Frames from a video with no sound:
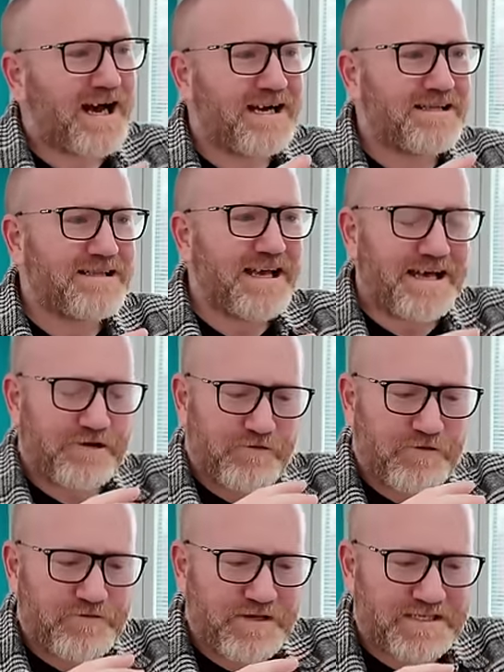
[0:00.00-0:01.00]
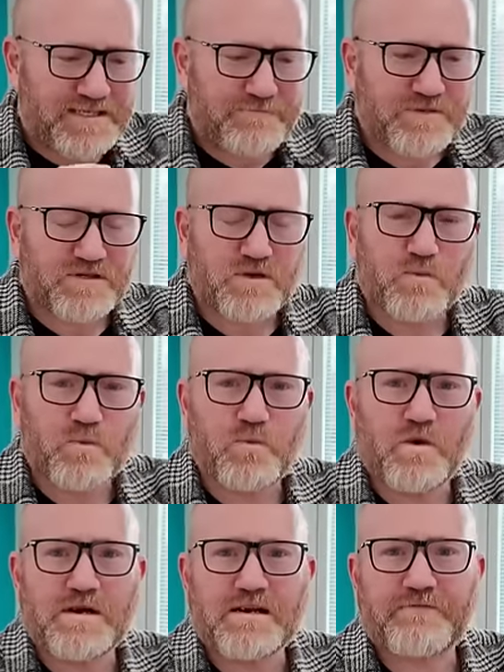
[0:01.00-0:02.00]
And they grow this most
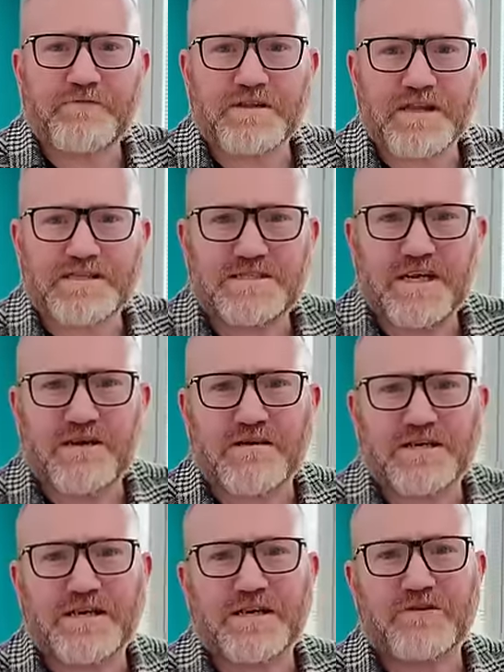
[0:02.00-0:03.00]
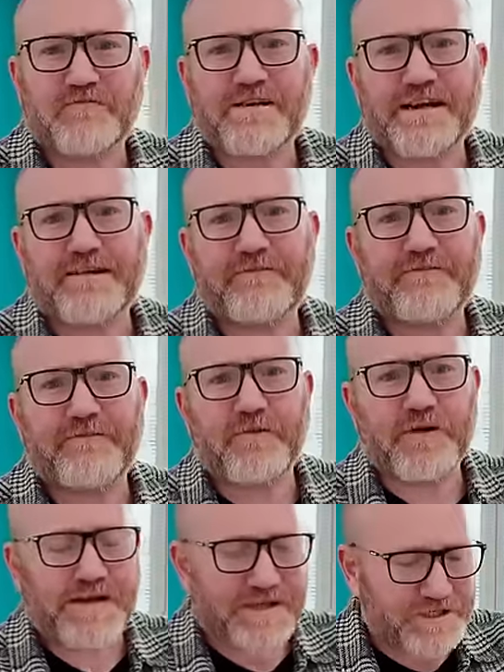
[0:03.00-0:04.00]
wonderful dark green
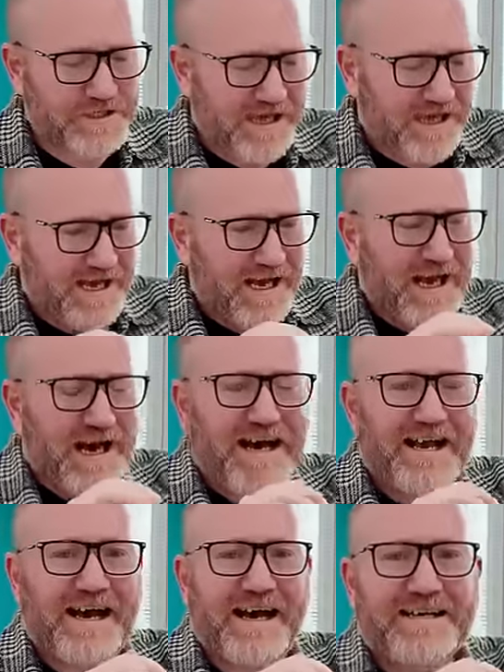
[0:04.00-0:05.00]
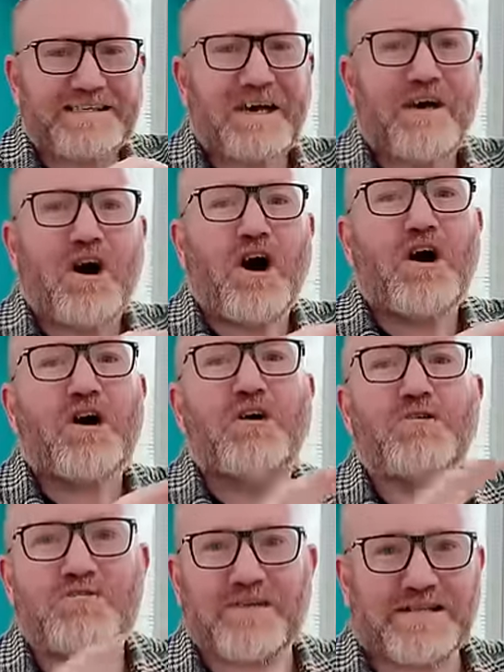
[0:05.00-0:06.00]
foliage. And it has
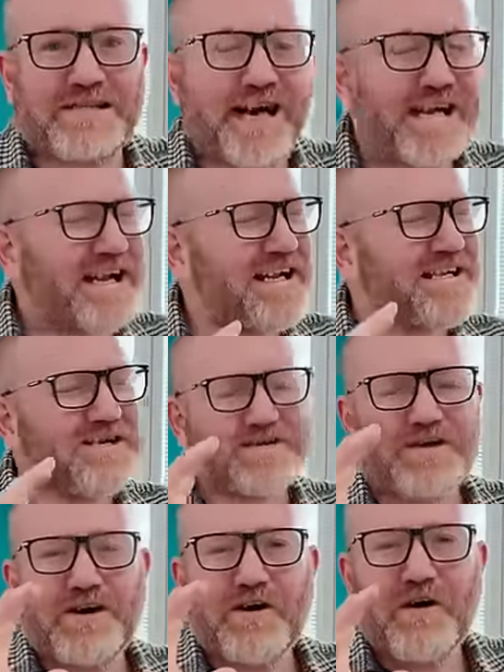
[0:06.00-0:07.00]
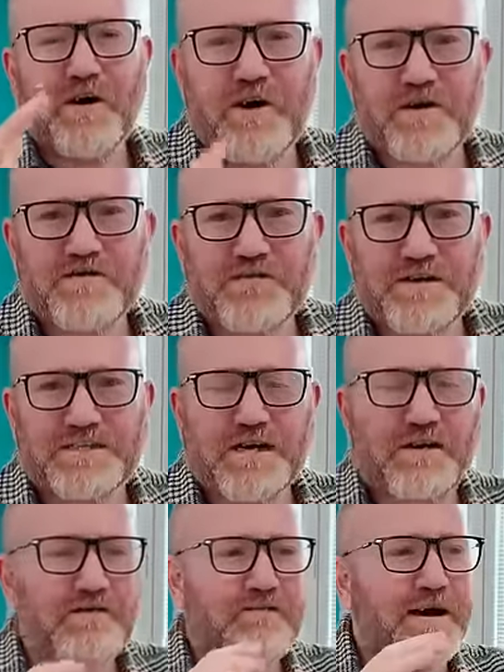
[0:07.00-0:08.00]
hundreds, I kid you not, hundreds
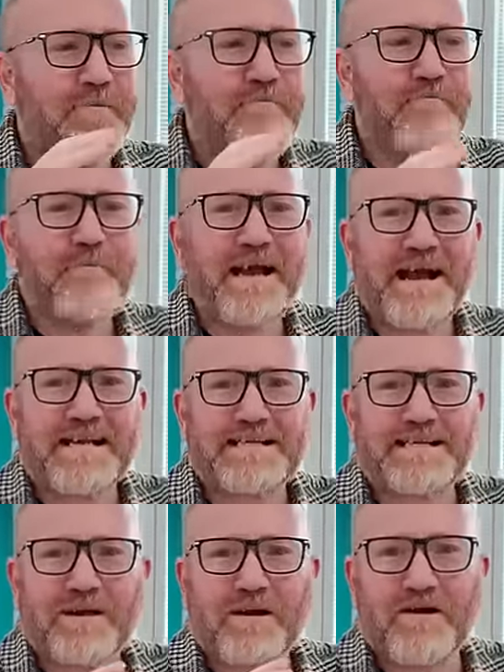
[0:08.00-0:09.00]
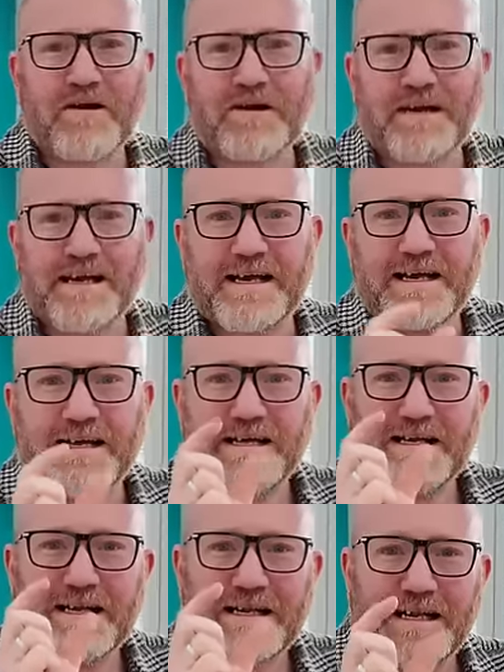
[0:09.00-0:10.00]
of amazing looking
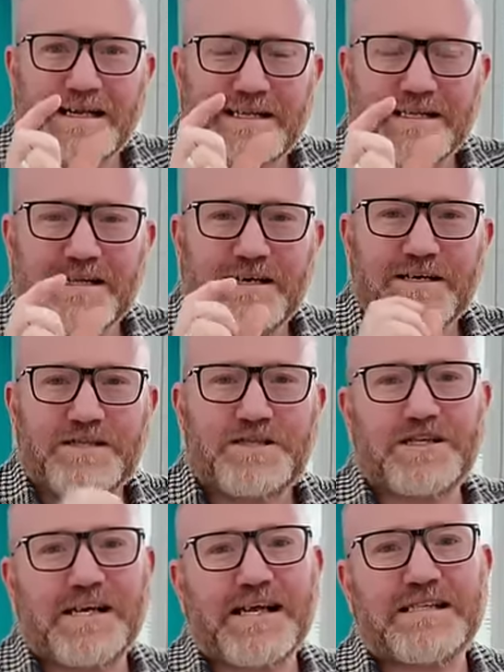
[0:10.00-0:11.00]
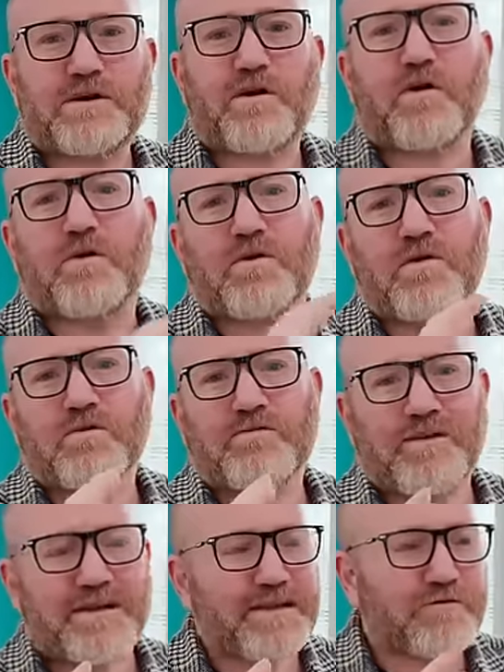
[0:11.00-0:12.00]
little chilies all
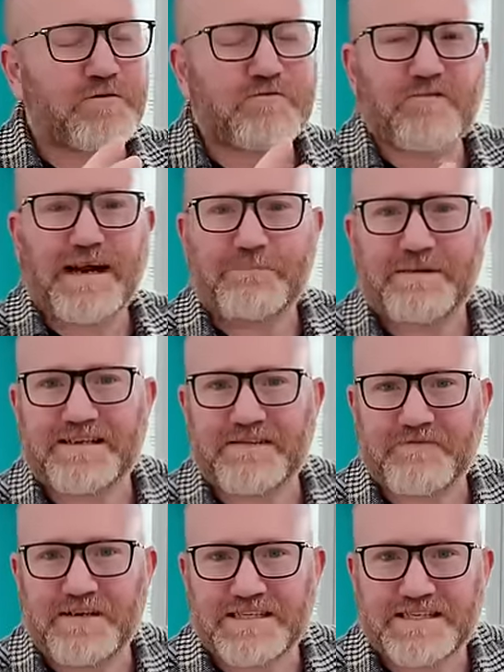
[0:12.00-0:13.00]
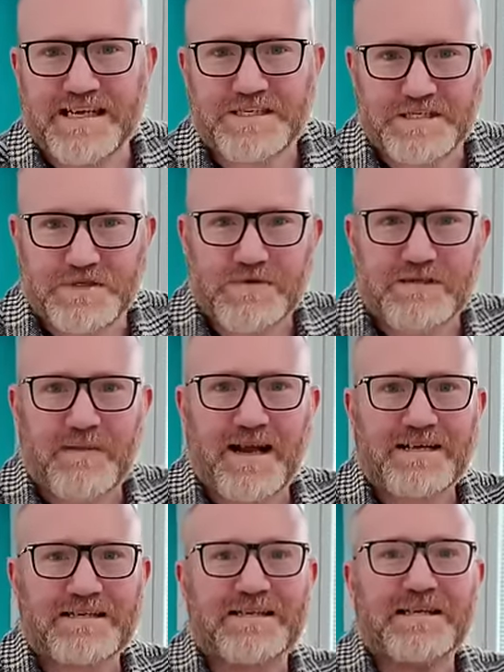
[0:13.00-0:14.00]
over it. And they're all ripe at different stages. So on the
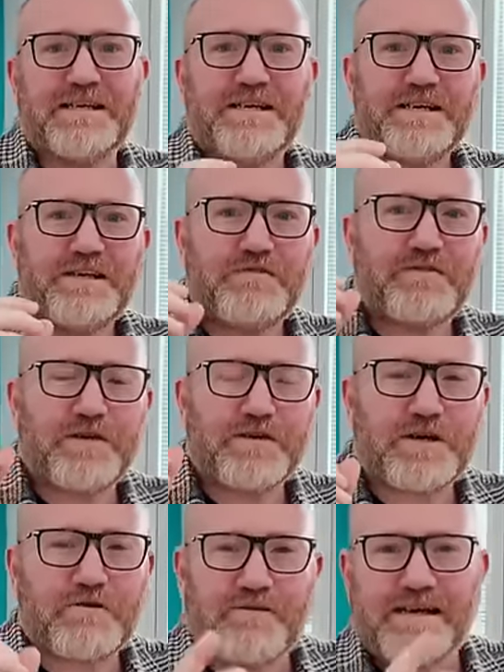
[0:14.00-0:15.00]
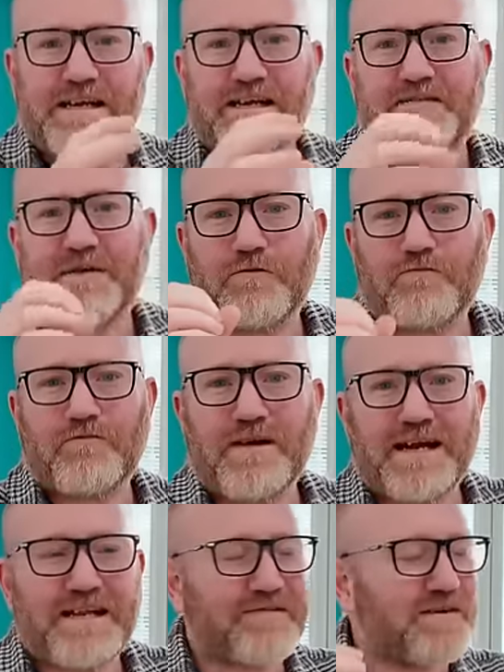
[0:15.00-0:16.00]
plant, you've got green, you've got
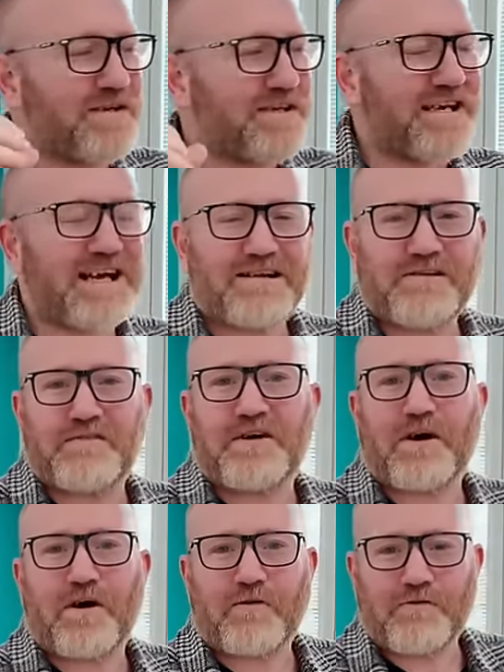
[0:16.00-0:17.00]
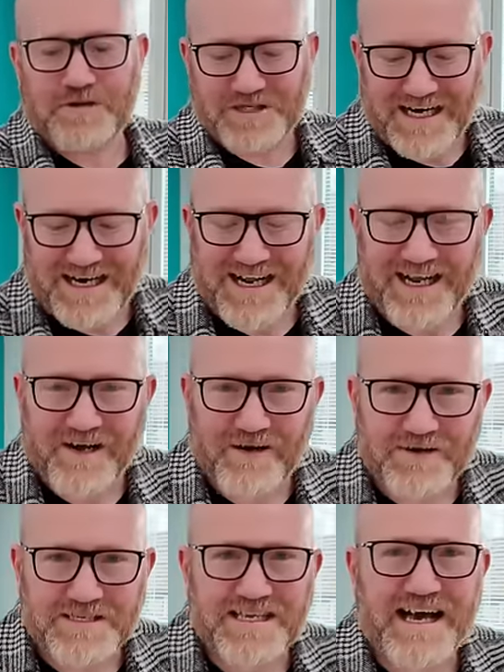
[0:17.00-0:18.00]
red, you've got yellow, you've got orange, and it
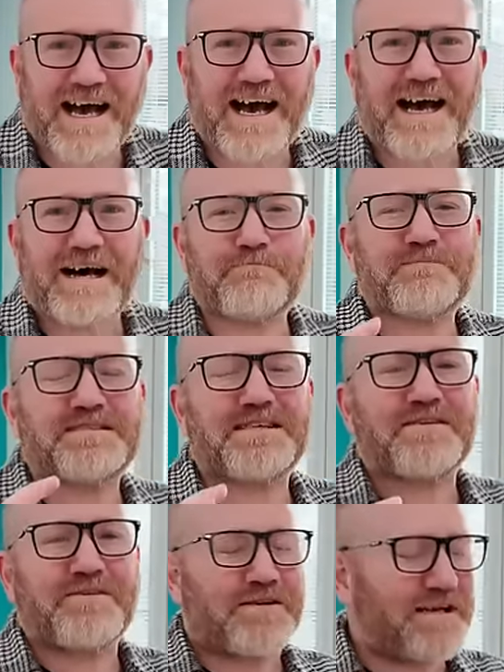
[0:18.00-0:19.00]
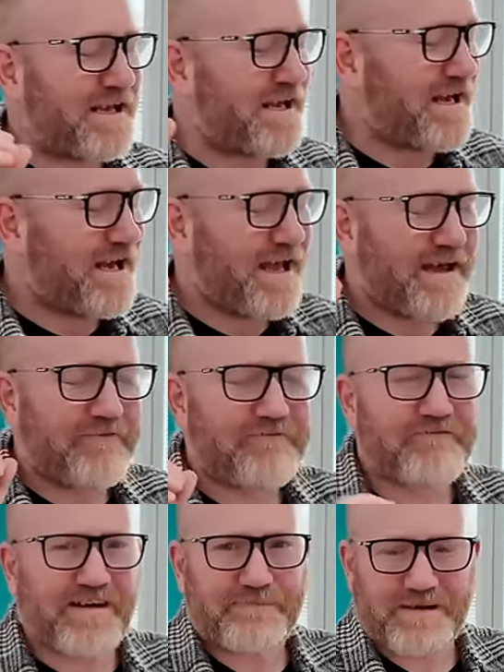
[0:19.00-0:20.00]
looks absolutely
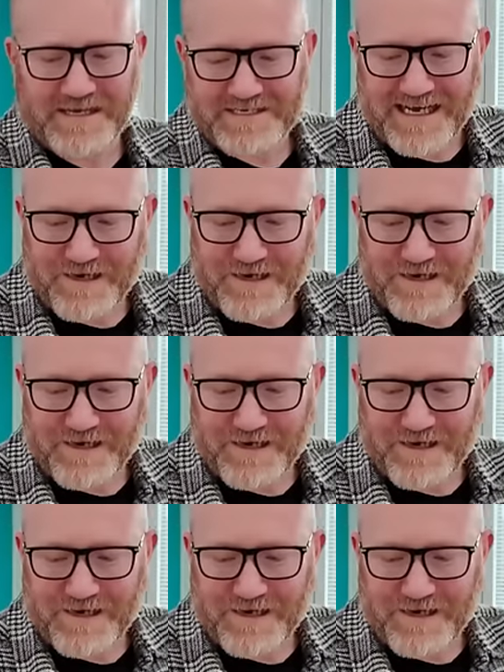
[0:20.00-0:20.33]
fabulous.